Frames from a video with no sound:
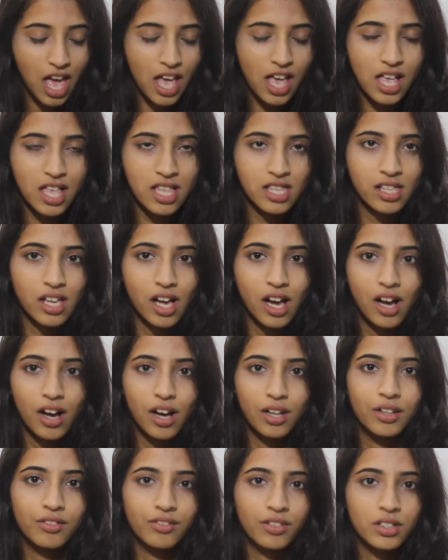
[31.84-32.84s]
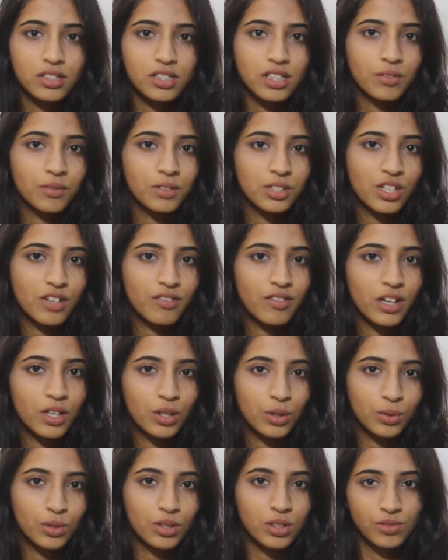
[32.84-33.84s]
is uh, the first thing which I
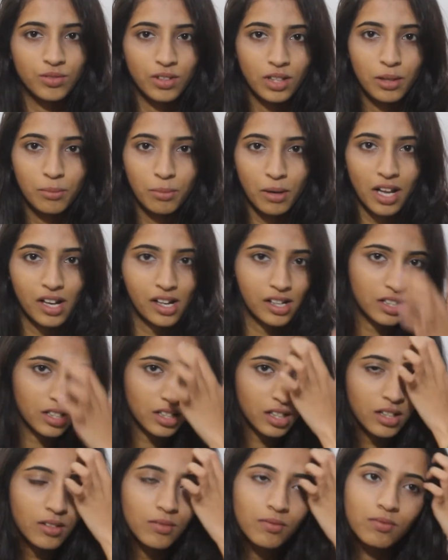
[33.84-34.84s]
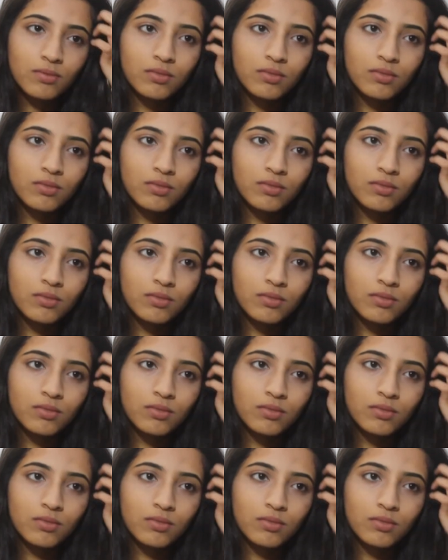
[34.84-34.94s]
went to is Vile Parle,